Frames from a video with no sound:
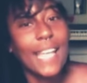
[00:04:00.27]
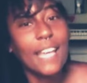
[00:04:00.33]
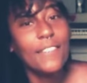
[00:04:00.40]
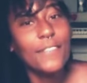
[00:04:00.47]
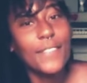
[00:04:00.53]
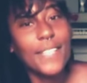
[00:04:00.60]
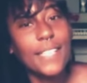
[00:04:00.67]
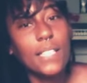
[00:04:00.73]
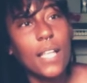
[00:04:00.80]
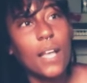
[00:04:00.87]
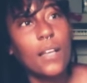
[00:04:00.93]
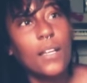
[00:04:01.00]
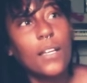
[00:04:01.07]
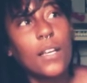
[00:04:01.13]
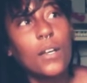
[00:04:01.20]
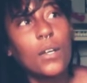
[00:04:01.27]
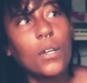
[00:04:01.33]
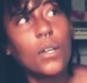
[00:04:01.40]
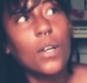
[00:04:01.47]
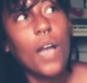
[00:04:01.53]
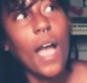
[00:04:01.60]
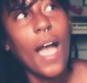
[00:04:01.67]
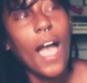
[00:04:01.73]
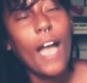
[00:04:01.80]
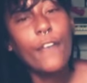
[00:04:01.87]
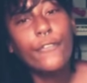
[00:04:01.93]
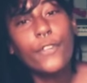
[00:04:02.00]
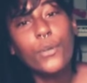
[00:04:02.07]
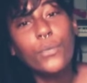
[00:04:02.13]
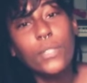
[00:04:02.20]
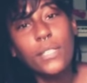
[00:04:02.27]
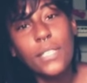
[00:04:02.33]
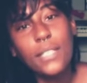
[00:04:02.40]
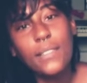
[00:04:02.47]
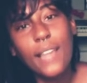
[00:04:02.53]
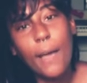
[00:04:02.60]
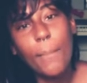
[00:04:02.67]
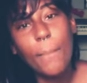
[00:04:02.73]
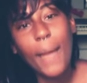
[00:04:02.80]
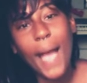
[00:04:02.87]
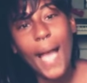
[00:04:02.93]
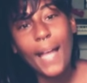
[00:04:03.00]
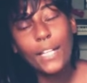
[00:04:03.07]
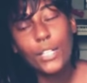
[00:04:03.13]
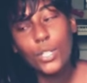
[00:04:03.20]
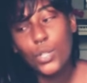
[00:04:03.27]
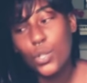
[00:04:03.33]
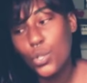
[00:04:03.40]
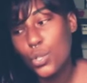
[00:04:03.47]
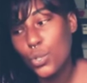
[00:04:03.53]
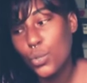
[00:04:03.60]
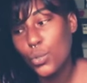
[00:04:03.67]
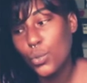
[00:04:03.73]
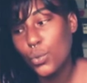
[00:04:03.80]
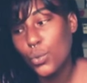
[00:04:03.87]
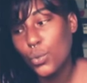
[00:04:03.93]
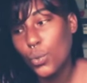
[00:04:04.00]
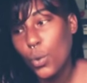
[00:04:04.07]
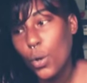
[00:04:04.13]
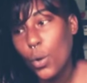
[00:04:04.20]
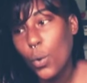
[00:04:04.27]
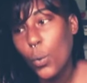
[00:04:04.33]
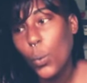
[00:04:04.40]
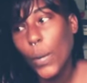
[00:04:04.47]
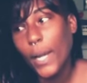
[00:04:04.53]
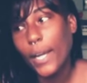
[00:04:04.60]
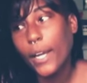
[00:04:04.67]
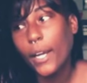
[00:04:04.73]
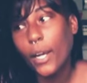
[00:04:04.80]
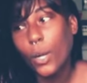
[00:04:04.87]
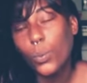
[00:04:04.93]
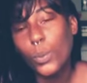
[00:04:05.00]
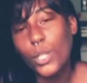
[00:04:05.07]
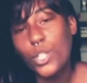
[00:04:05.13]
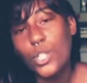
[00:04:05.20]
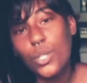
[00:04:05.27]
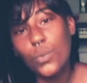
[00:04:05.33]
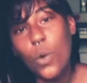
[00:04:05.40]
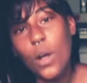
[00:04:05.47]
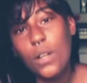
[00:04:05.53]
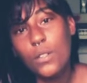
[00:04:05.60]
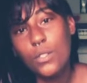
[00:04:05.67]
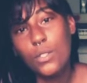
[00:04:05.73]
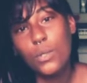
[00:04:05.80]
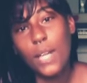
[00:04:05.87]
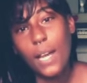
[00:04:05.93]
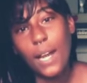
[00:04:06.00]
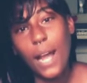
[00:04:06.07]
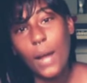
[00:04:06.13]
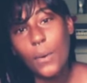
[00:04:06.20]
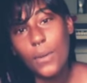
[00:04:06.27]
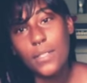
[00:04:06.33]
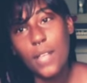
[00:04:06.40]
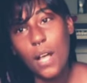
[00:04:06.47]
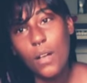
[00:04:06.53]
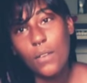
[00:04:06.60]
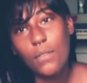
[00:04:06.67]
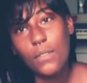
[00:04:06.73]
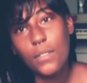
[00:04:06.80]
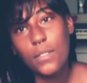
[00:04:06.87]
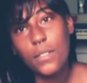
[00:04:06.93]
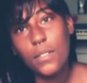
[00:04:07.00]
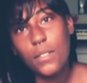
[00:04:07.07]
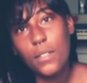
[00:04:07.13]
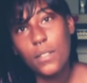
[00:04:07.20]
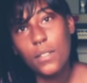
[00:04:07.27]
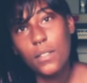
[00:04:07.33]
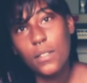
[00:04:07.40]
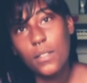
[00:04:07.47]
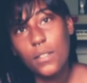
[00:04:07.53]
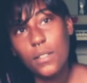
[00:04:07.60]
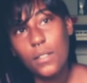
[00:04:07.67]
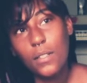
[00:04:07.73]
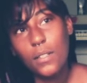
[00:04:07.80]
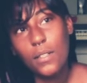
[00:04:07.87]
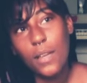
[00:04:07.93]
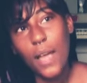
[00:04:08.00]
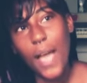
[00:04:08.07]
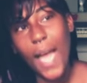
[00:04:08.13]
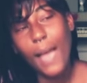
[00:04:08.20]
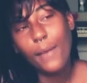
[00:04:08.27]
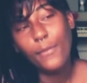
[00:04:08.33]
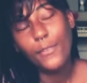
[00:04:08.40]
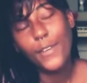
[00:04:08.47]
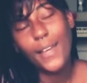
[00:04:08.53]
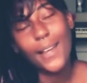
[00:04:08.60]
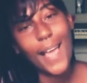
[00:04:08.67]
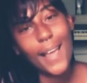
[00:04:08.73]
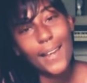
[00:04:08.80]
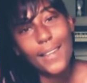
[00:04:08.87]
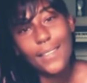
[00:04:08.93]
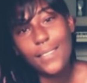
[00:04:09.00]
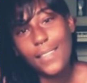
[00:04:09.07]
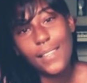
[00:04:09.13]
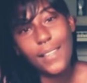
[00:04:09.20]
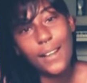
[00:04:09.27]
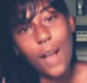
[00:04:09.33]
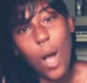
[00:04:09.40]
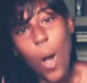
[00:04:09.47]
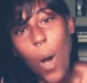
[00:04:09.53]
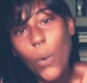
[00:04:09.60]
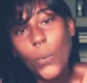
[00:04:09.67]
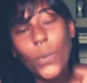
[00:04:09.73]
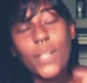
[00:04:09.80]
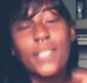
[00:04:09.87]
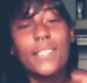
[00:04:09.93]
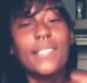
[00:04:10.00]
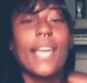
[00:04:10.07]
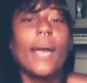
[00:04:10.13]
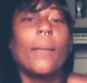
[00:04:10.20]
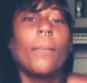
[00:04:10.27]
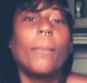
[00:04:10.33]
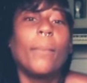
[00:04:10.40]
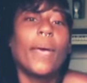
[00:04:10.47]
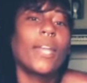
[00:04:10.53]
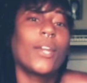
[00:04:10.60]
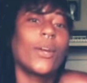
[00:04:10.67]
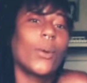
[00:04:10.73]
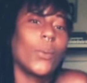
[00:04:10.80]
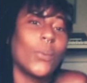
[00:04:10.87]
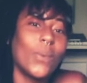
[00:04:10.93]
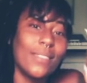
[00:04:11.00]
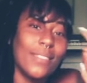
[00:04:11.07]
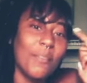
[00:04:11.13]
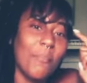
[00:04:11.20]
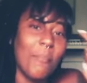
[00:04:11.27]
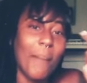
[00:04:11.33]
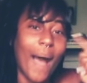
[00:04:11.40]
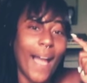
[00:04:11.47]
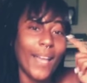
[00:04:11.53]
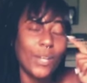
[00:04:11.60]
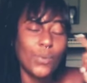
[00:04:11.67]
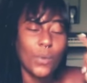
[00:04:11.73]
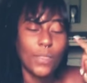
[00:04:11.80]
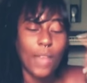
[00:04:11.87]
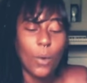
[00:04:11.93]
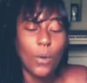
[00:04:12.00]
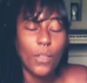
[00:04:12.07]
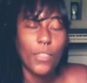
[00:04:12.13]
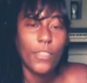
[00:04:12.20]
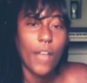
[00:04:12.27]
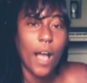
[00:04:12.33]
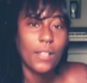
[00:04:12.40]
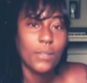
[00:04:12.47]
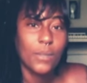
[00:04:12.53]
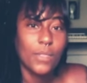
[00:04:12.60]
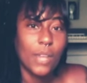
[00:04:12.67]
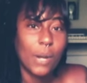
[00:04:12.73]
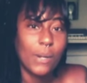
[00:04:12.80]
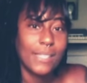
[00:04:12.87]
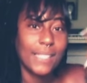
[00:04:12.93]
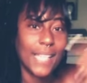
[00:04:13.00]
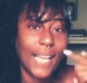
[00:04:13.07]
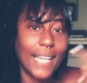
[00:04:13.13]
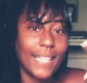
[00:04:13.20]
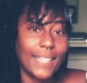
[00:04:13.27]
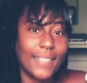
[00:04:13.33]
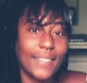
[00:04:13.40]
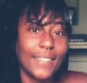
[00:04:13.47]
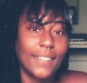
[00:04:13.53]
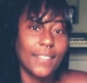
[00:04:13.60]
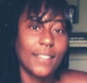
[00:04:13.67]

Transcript: life is ever really that bad to where we should want to cut ourselves. Every and anything can always get better with the mind, with our thoughts, with our psyche.